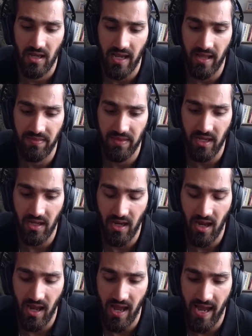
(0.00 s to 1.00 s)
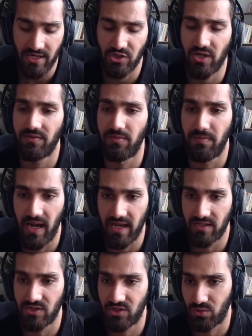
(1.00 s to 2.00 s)
and they actually have a
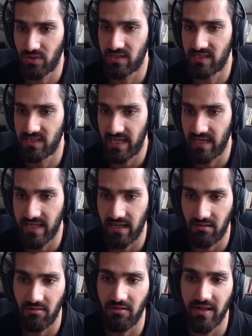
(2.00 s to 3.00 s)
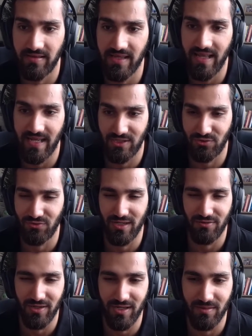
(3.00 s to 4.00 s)
bias towards staying technical. I think that's
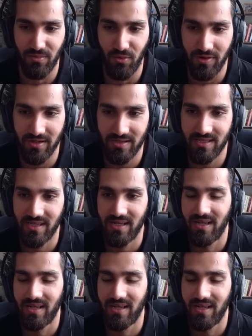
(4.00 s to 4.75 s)
really, really important.